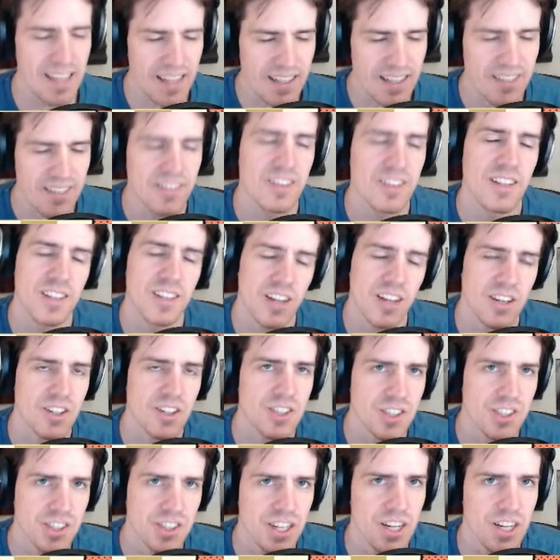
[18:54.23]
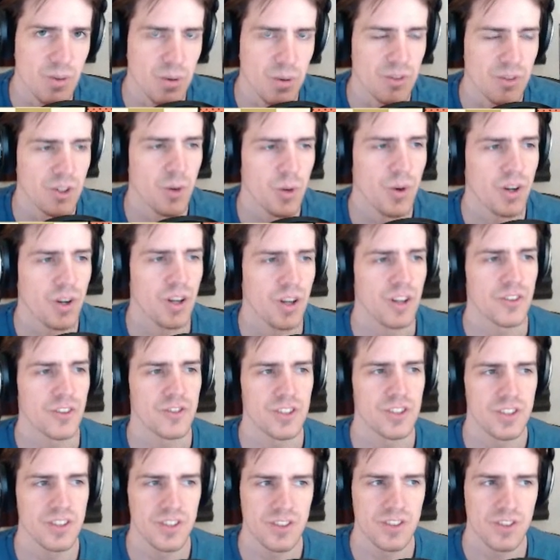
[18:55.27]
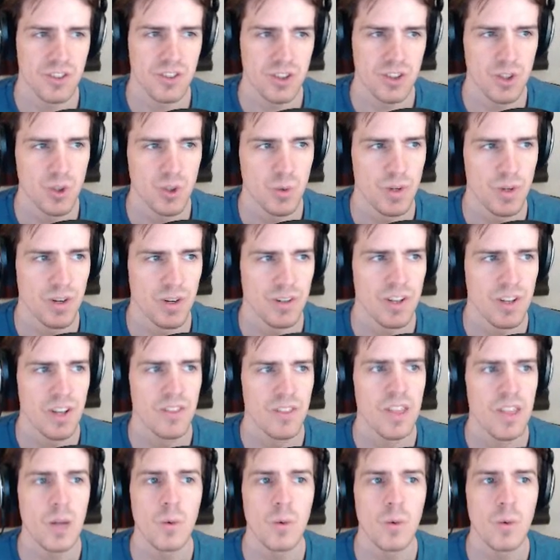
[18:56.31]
instantly understand what was going on. So this isn't too weird.